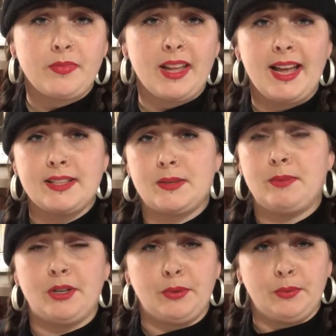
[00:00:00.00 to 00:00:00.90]
add some
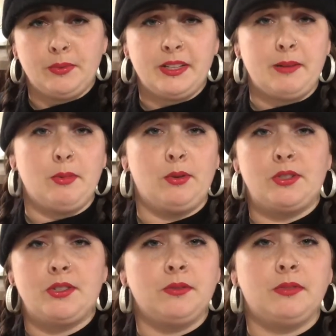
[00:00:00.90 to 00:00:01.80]
new like
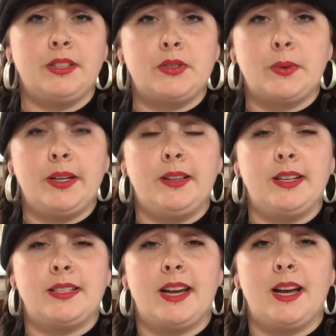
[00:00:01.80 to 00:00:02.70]
mulch and soil
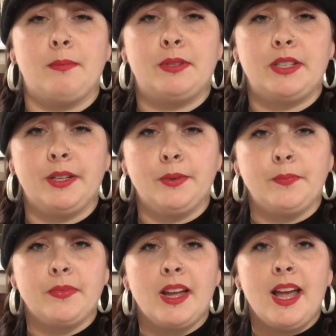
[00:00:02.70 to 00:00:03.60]
on top too,
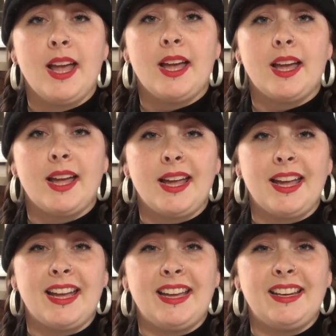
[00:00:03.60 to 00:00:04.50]

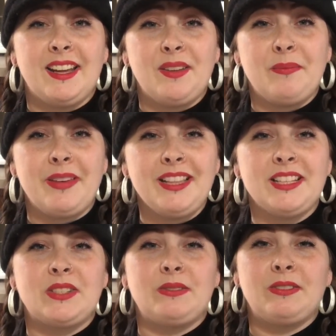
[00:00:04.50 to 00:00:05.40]
and make
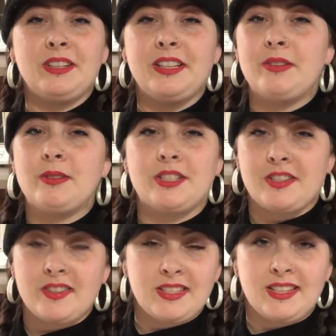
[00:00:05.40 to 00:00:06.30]
these really
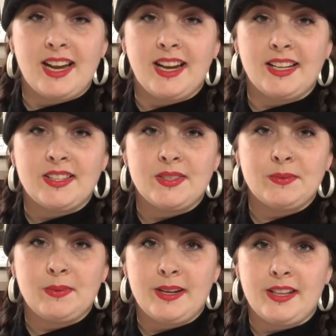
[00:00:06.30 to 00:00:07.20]
gorgeous designs
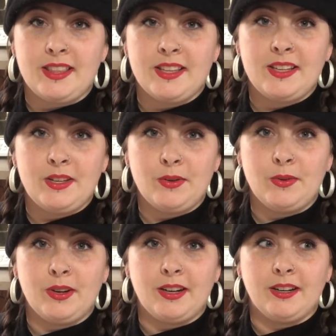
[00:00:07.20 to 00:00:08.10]
with
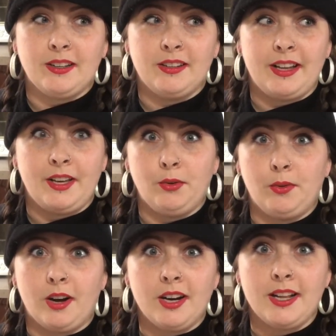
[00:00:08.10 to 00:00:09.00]
your annual
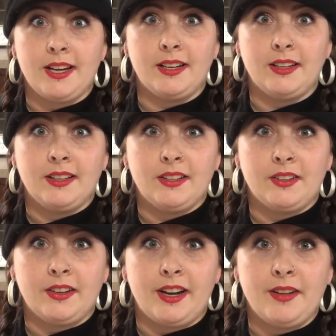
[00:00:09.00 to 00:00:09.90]
garden,
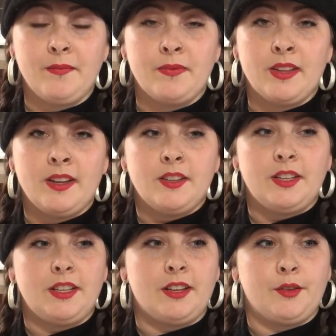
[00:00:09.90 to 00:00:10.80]
right?
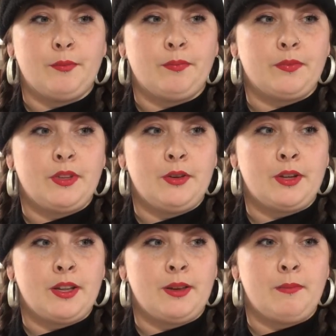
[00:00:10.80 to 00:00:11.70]
You
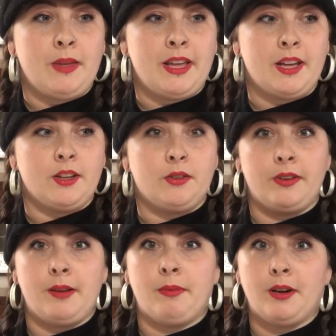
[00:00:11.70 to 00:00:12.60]
can make a
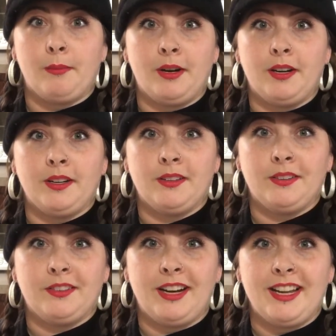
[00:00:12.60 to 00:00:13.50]
grape arbor,
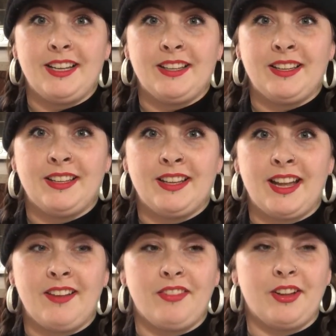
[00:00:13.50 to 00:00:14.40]
right?
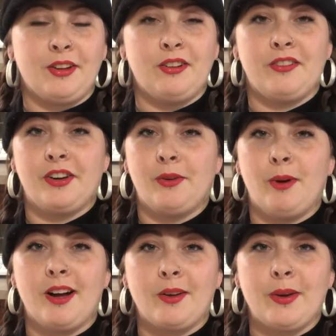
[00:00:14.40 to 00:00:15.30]
Have that go over your
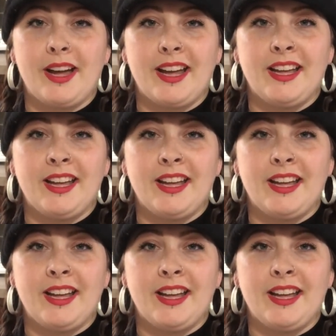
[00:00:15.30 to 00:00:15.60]
walkway.